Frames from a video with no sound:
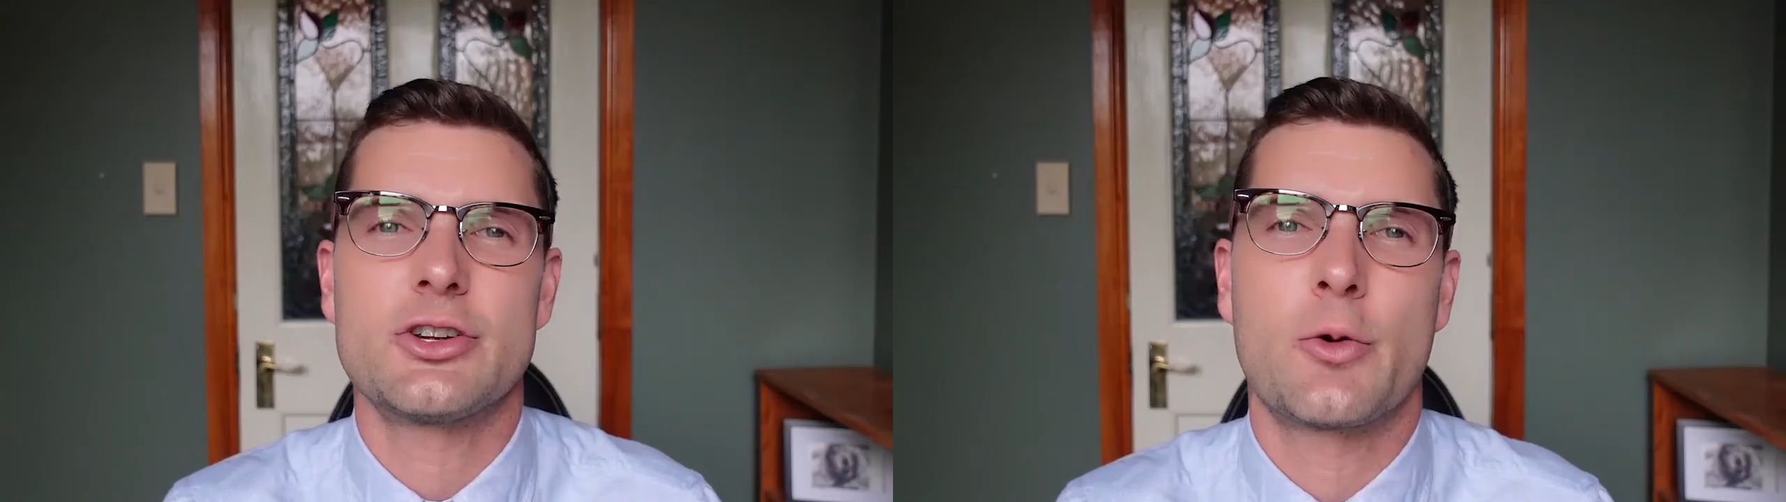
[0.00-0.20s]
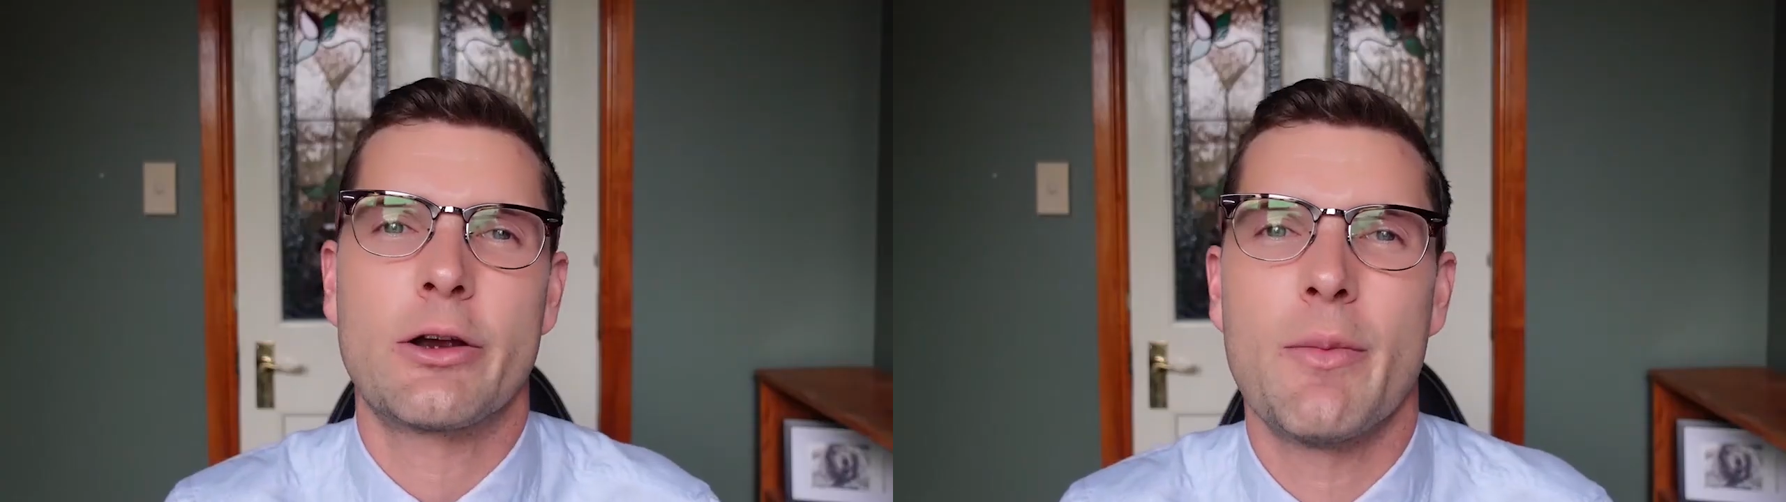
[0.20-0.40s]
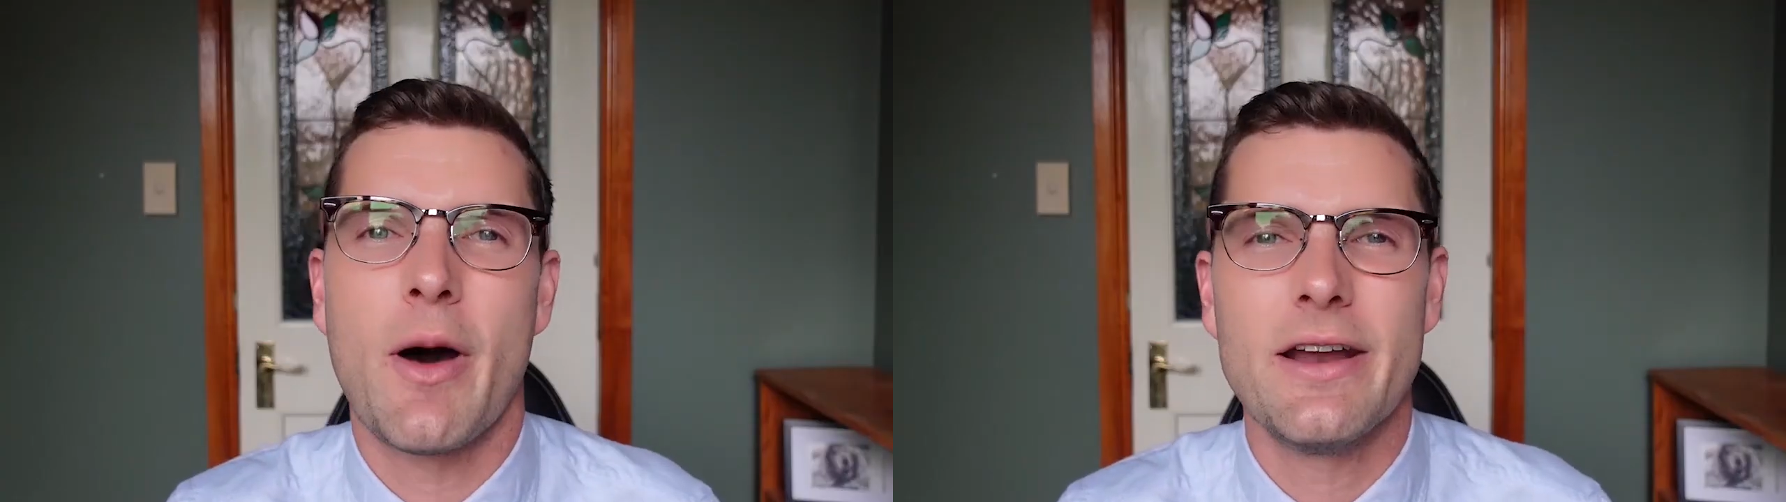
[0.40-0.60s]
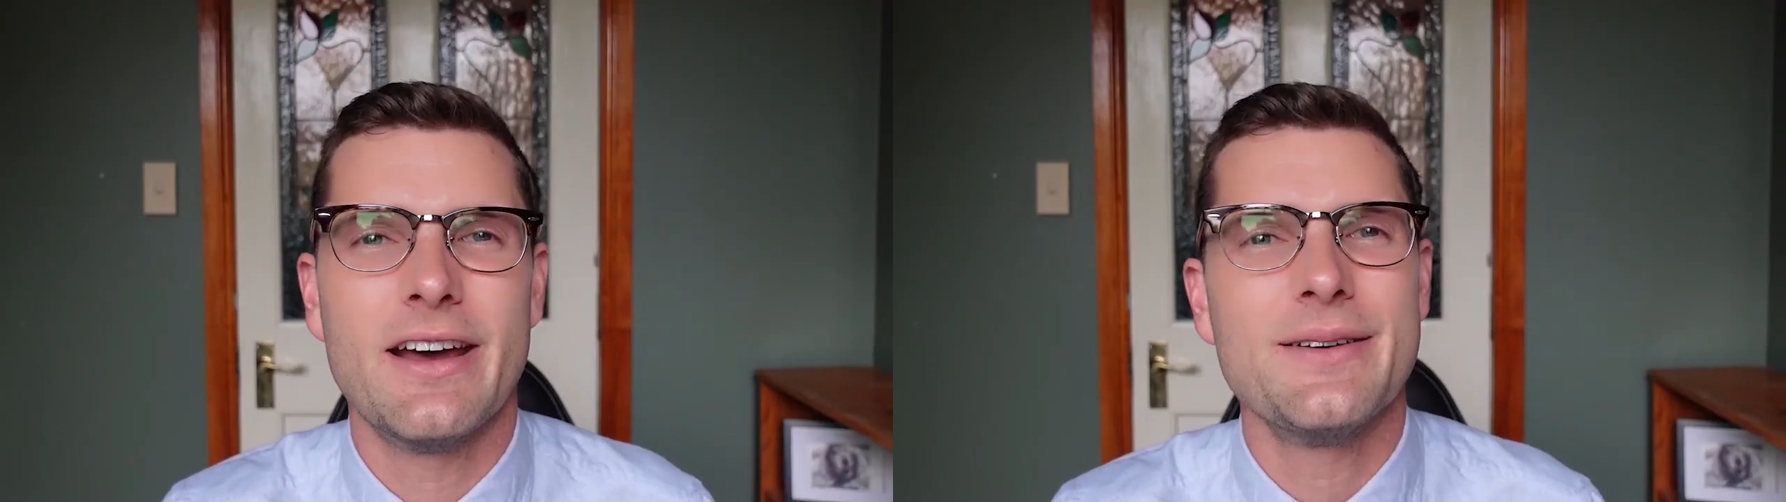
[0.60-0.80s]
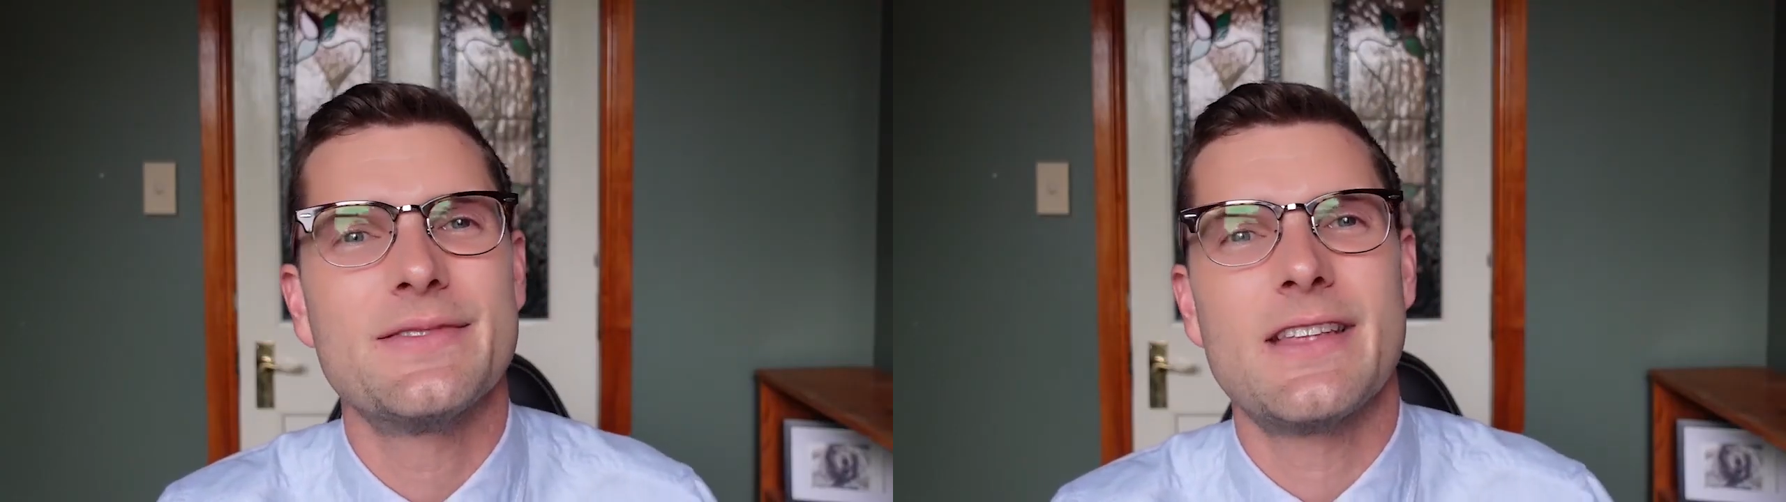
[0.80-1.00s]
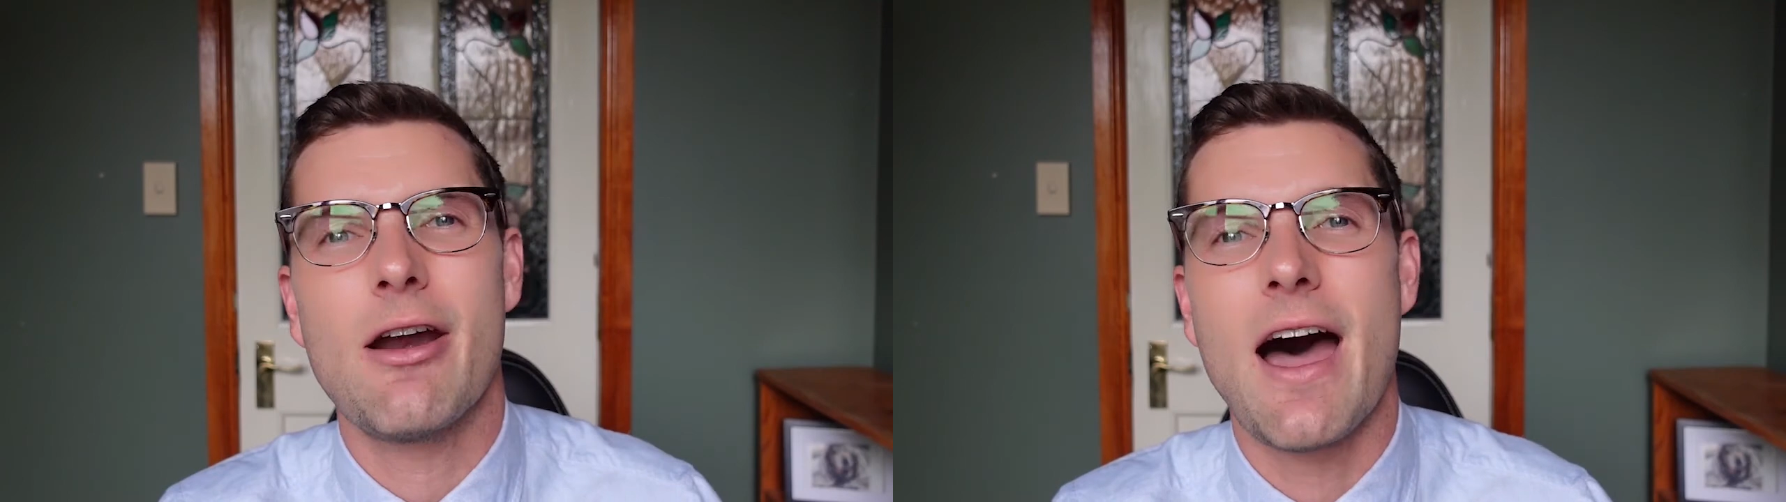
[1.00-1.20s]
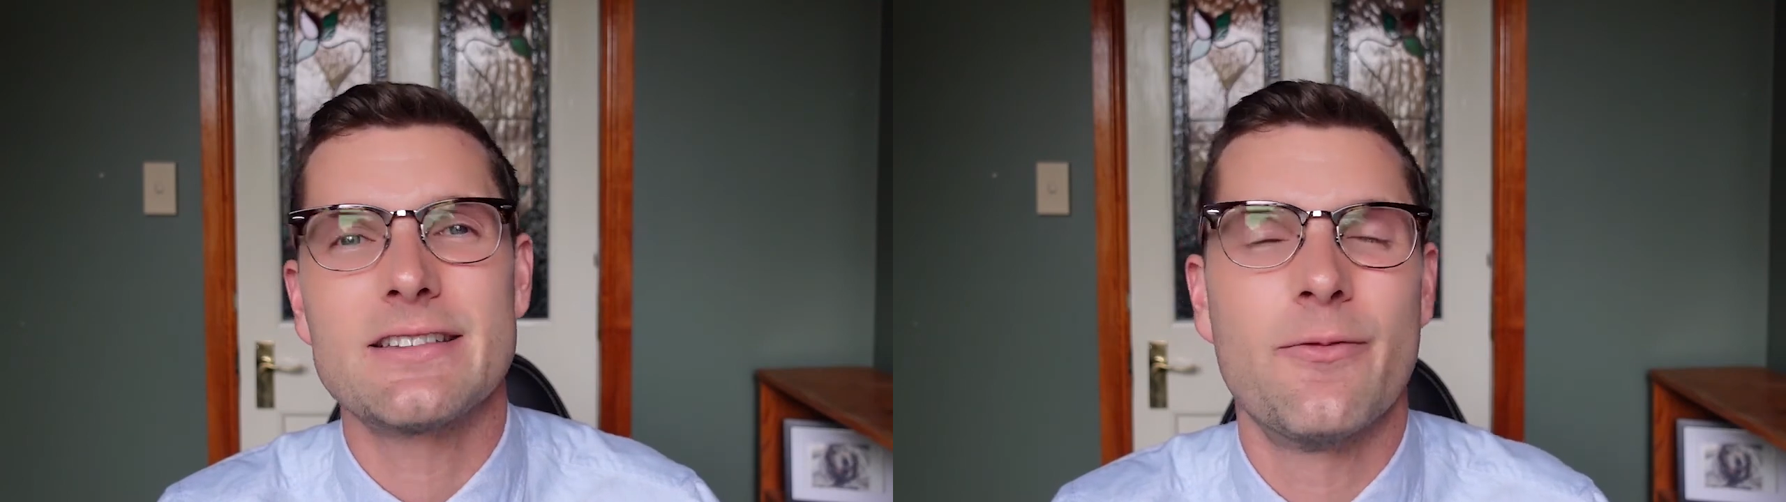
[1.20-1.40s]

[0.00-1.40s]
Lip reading: a quick reminder, there are